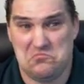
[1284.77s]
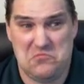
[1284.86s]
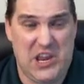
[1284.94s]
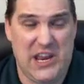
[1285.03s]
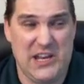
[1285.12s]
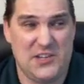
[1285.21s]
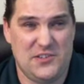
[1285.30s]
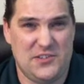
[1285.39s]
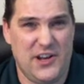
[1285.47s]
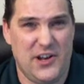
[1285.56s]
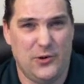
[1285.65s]
He
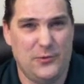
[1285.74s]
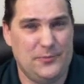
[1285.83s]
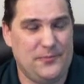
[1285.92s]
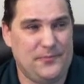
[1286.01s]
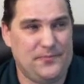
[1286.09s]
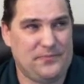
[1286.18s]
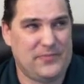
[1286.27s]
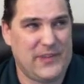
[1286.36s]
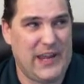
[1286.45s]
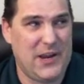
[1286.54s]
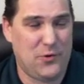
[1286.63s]

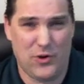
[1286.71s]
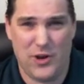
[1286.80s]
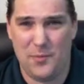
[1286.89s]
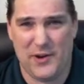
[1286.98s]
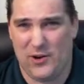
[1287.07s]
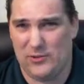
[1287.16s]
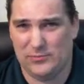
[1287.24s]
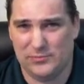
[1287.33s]
grew up here.